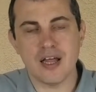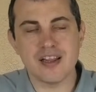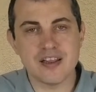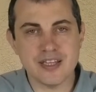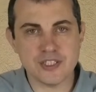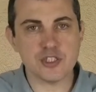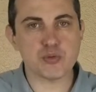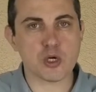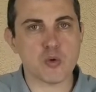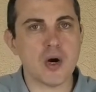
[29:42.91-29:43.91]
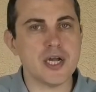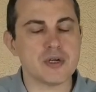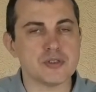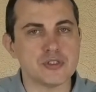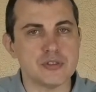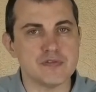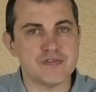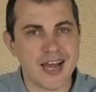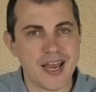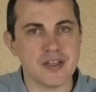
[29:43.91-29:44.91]
This is required to
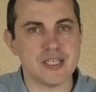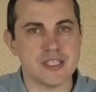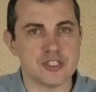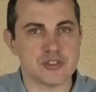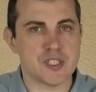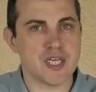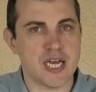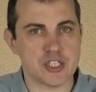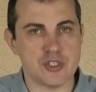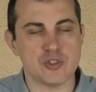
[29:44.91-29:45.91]
validate a transaction.